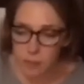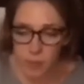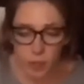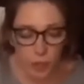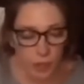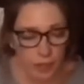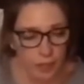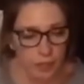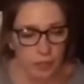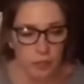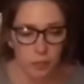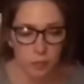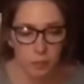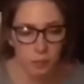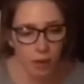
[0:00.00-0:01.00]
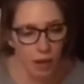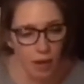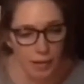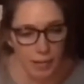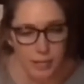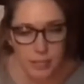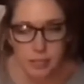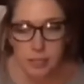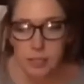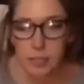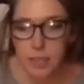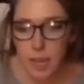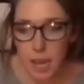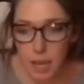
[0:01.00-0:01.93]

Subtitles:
So the reason that this movie is